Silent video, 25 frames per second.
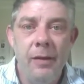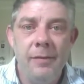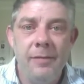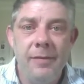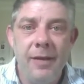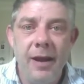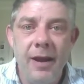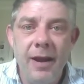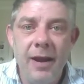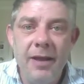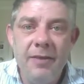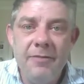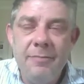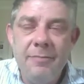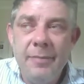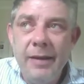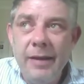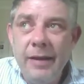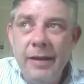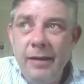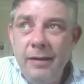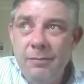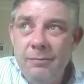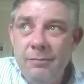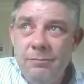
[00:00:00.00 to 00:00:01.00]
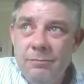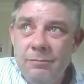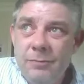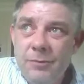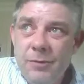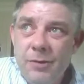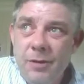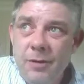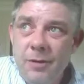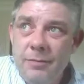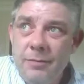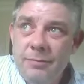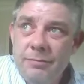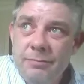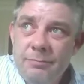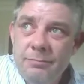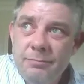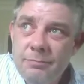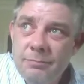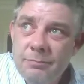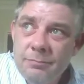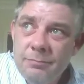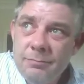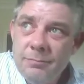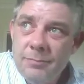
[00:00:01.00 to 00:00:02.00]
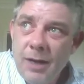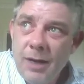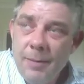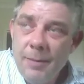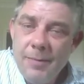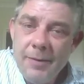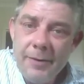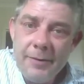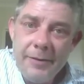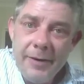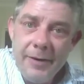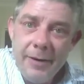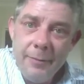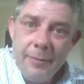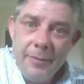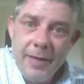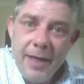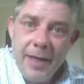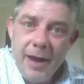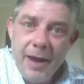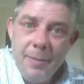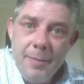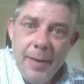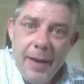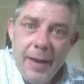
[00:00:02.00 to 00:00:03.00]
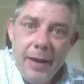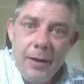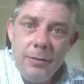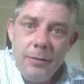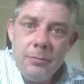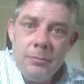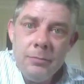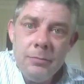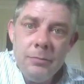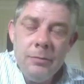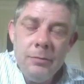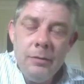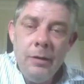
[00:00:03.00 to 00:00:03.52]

that left me sort of up the creek without a paddle.